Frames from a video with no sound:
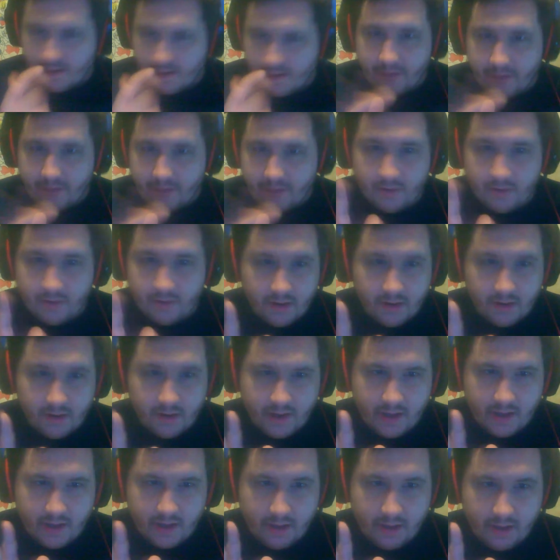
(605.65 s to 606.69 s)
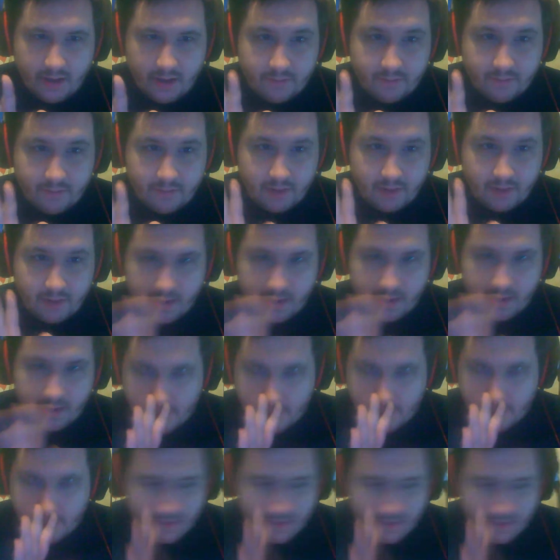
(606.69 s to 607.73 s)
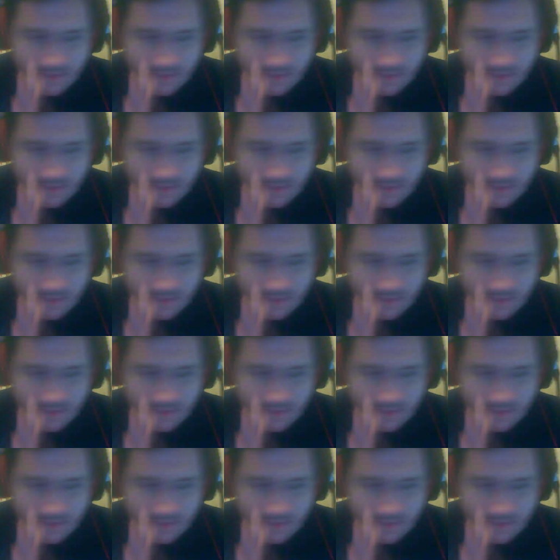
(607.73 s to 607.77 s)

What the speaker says: I'm still learning. I'm still getting good.